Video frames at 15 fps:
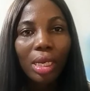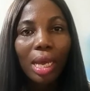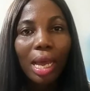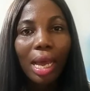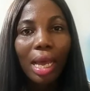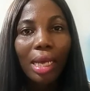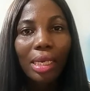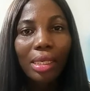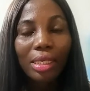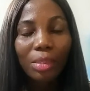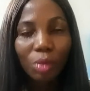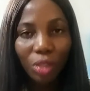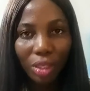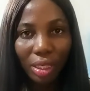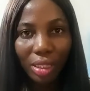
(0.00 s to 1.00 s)
as
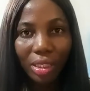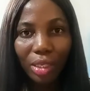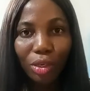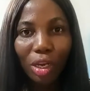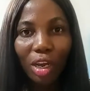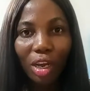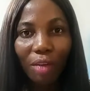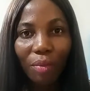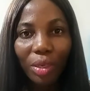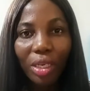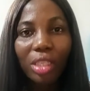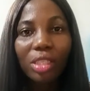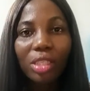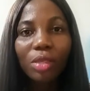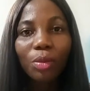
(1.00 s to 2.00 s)
much as you know I've been in
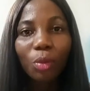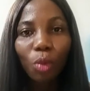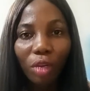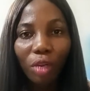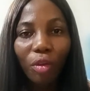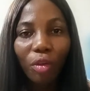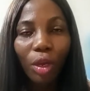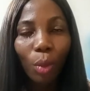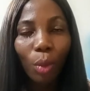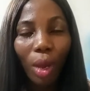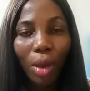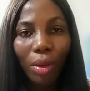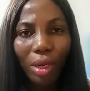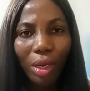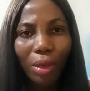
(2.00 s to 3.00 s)
this work for a
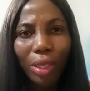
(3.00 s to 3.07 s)
while now.